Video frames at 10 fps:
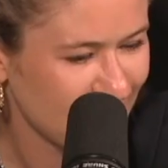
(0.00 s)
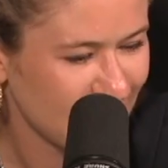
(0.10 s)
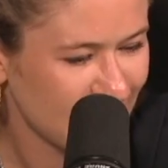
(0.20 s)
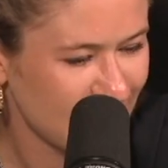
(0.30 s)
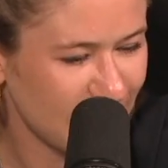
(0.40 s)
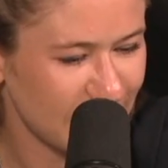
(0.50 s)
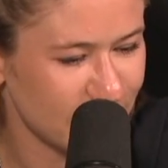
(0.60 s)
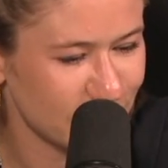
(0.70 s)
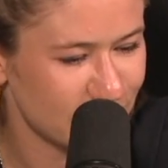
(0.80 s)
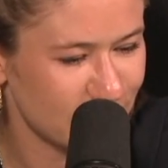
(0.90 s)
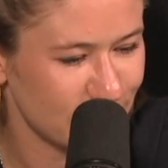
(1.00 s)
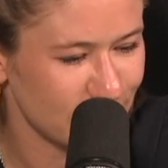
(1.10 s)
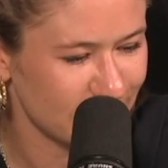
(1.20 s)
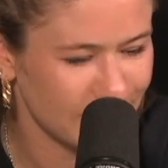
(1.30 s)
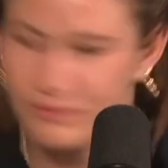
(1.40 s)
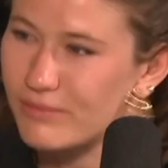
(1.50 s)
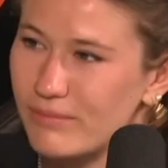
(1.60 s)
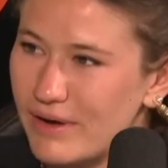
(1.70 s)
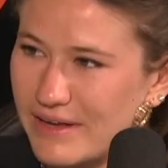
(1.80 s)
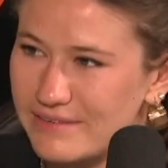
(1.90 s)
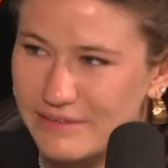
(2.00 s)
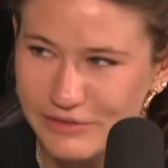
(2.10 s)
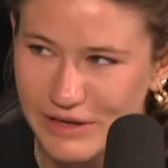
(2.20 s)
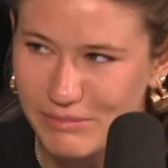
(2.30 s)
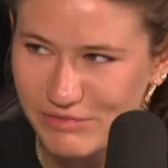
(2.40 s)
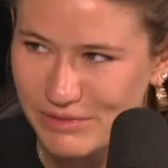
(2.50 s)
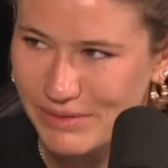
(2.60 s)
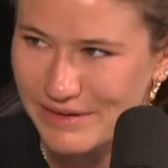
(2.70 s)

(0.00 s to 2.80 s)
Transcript: light onto why I see your name everywhere,